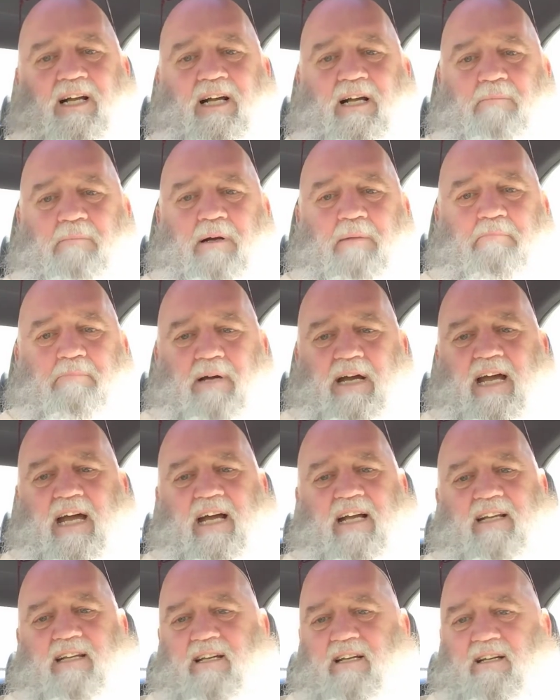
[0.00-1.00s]
On my
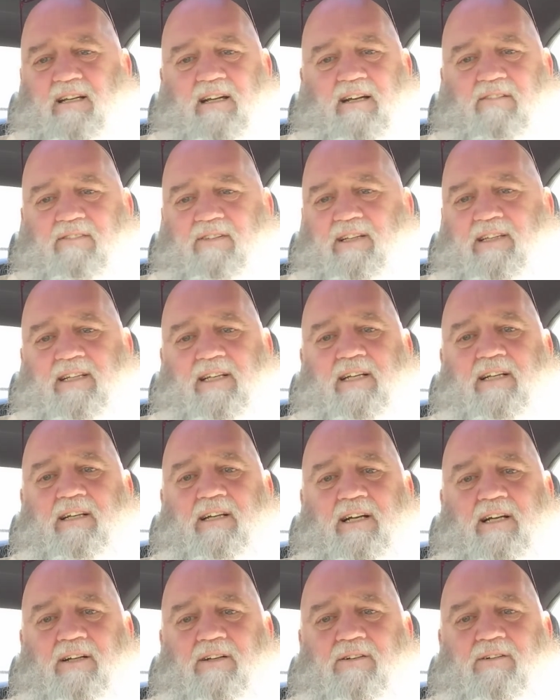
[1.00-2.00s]
back, everything,
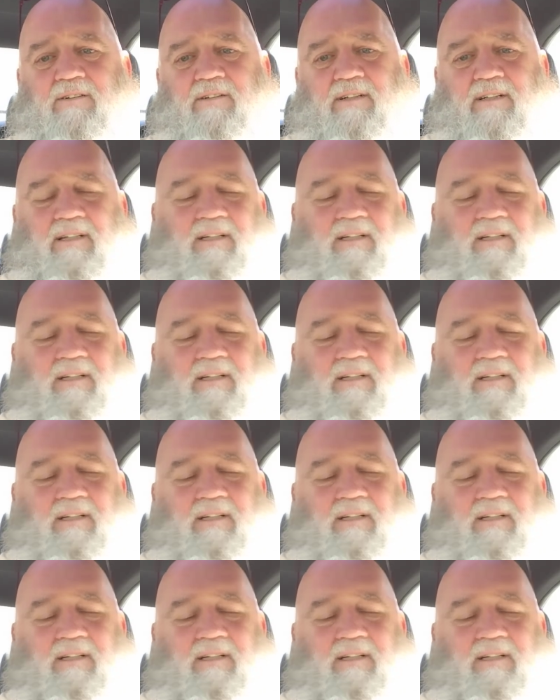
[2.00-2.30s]
you know.